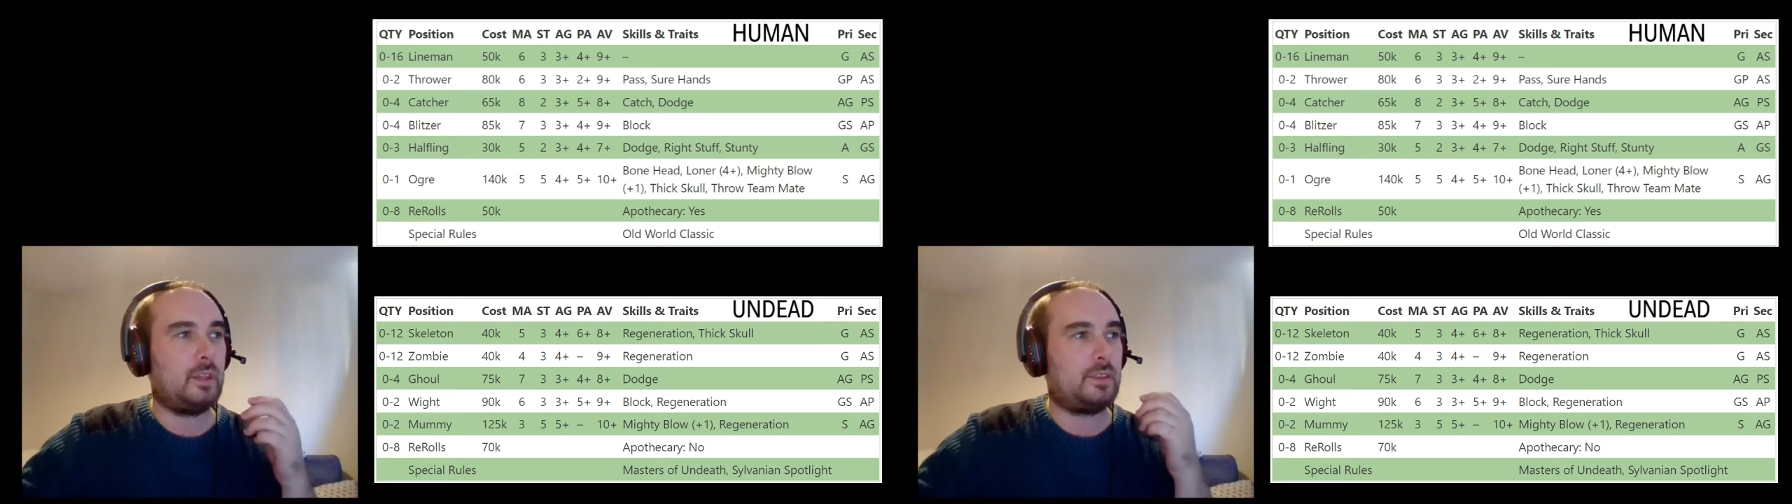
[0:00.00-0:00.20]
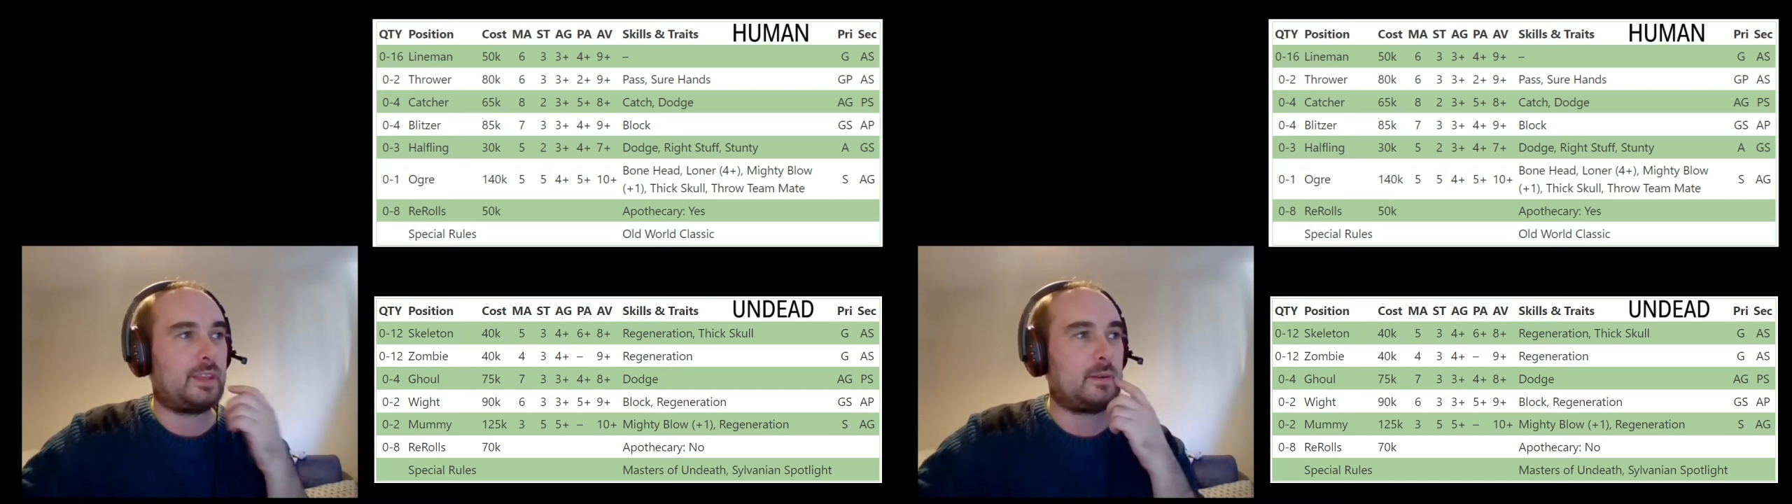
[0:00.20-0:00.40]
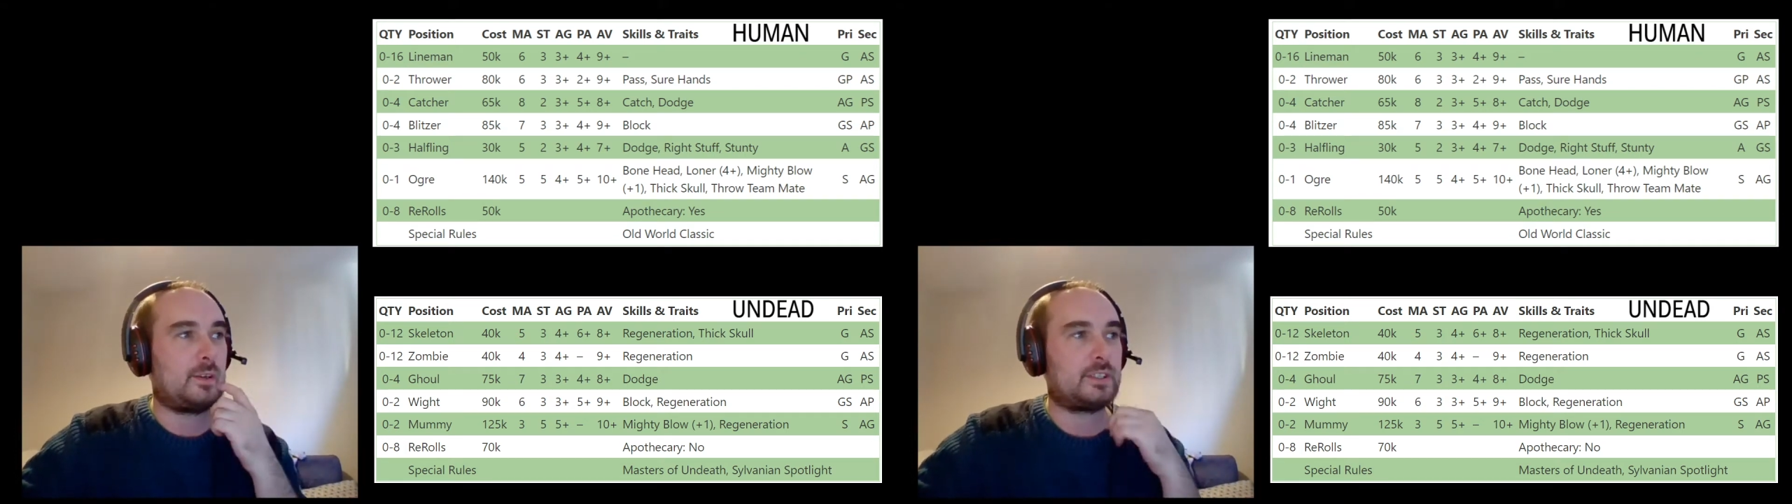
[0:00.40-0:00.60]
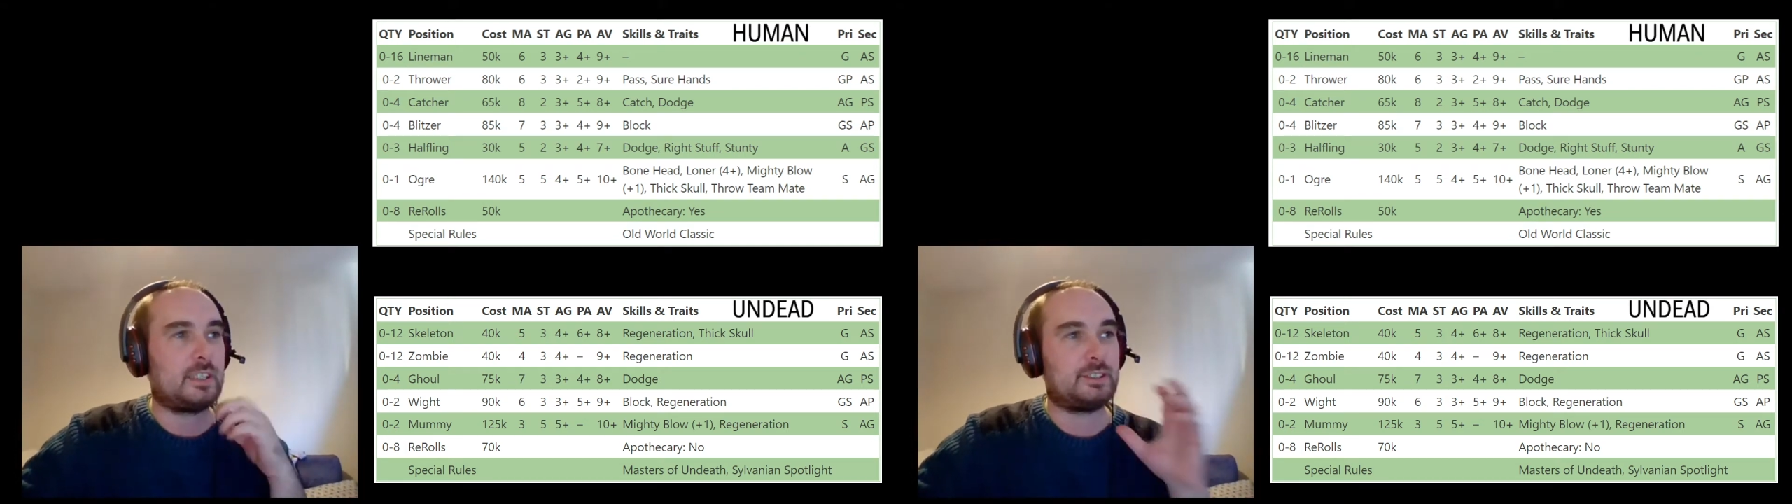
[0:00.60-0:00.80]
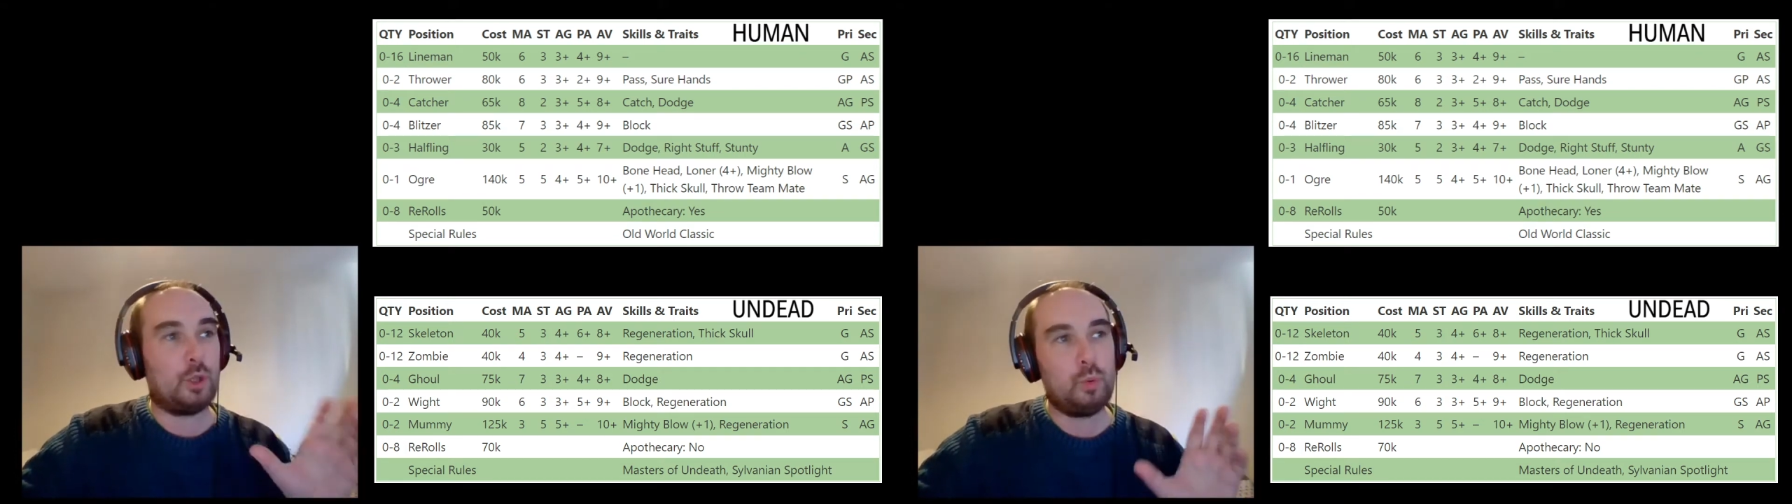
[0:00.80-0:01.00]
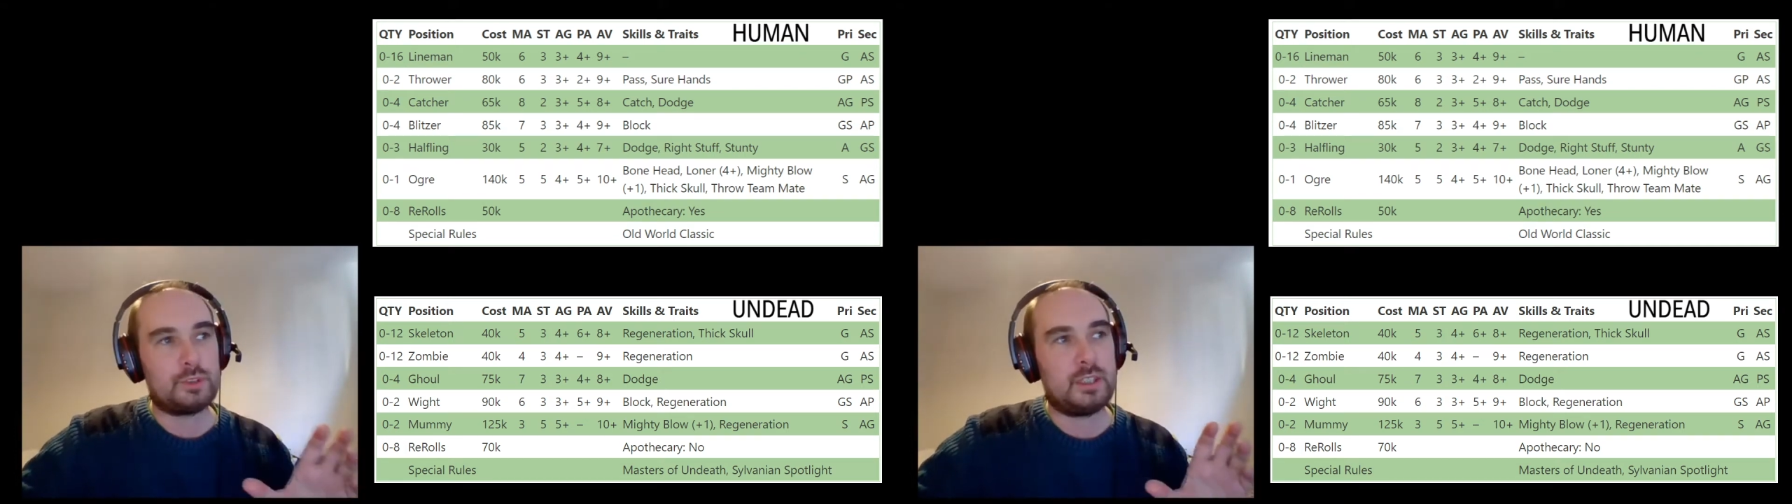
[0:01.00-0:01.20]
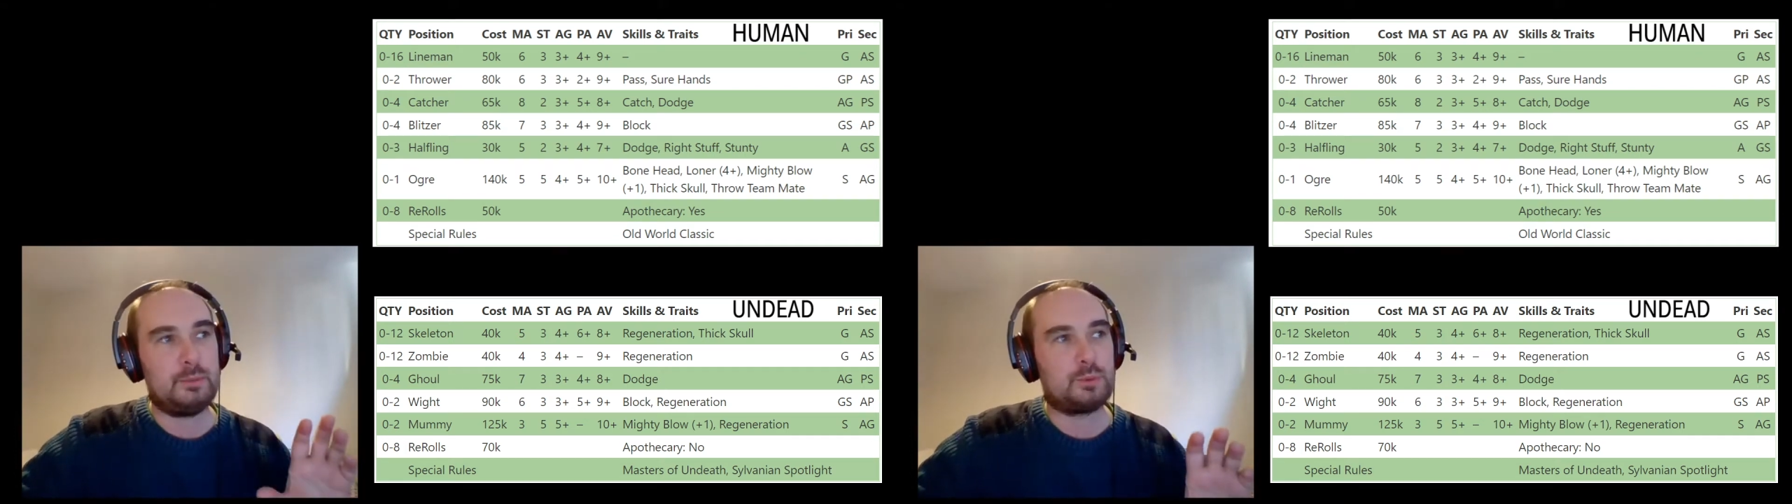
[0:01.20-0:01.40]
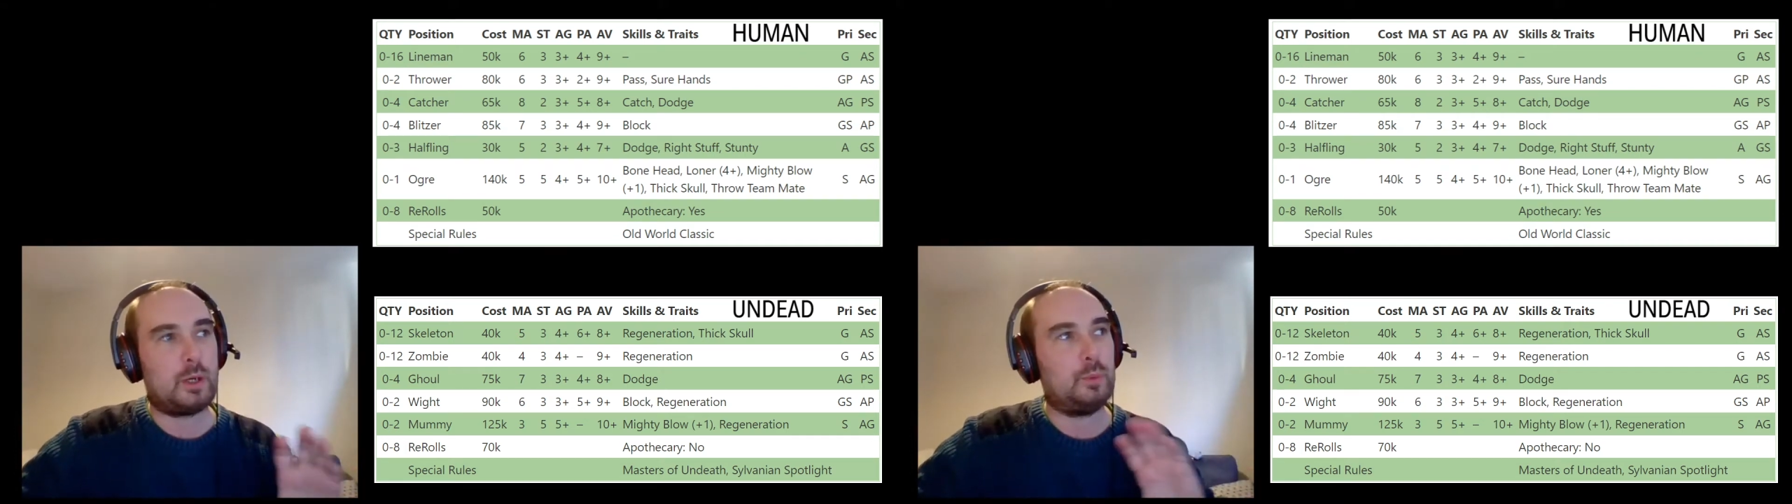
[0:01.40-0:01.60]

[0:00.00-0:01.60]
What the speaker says: There's an orc team as well,